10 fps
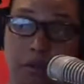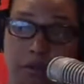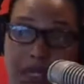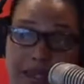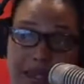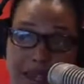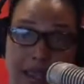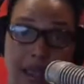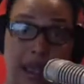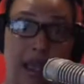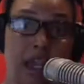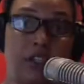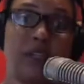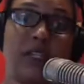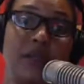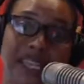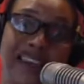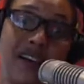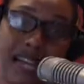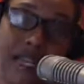on Monday, you need to be
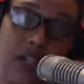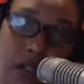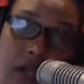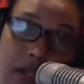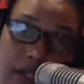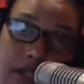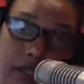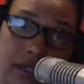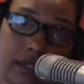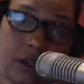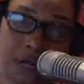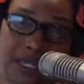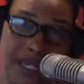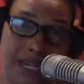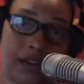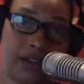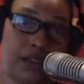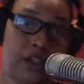there at 8 o'clock on Monday.